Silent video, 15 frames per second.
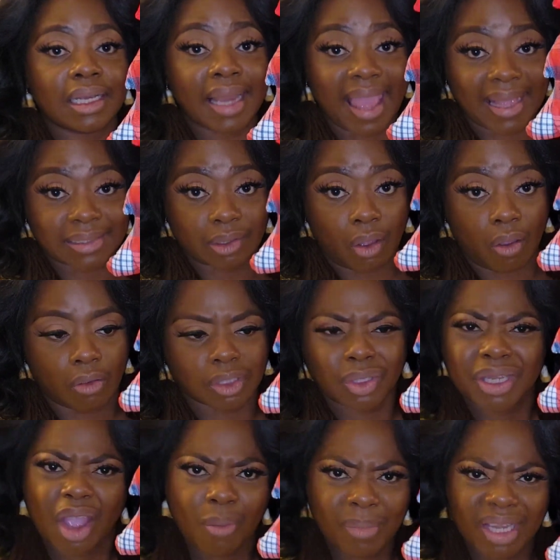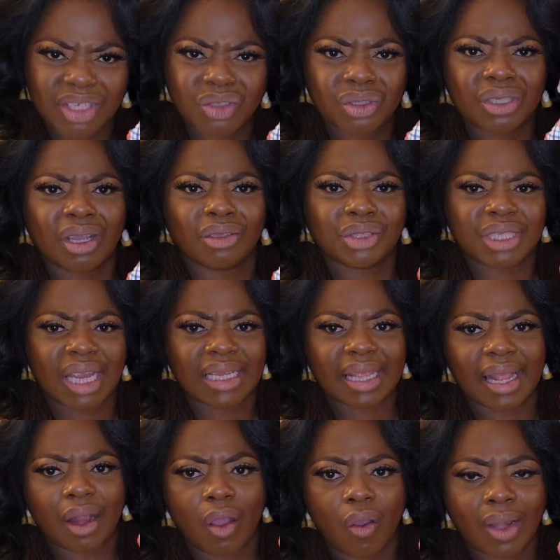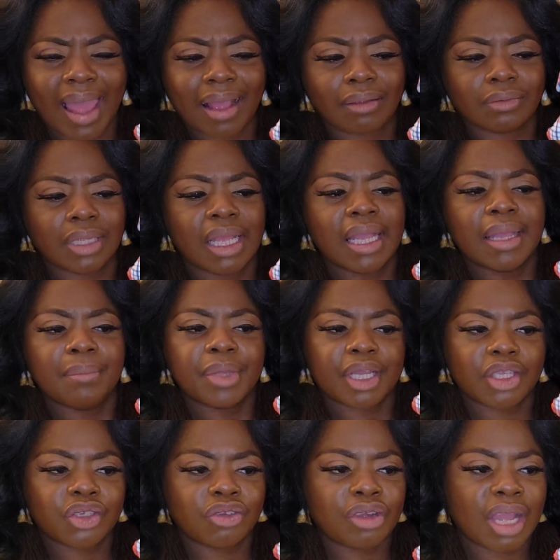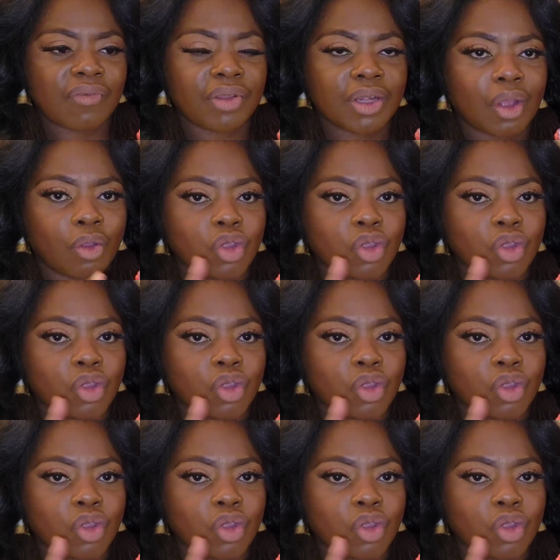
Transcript: last haul. So y'all make sure y'all check that haul out because you never know.